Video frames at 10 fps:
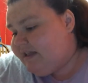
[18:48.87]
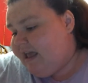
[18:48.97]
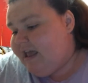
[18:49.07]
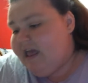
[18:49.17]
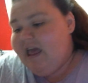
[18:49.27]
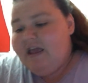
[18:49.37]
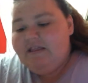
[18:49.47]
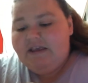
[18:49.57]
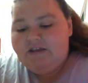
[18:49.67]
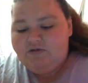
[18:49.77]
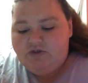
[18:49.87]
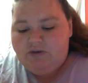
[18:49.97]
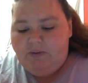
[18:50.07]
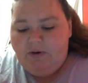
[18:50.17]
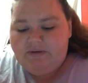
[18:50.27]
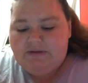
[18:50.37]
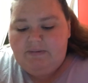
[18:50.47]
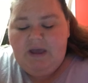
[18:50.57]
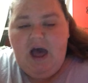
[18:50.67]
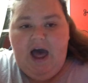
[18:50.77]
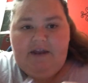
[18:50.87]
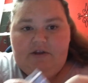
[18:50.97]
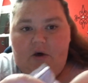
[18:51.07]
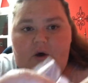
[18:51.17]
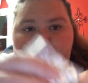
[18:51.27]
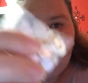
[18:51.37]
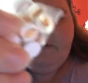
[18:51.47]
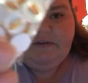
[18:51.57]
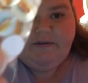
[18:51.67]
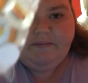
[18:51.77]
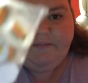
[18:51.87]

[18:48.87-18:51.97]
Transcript: Like, these are supposed to be hot dogs.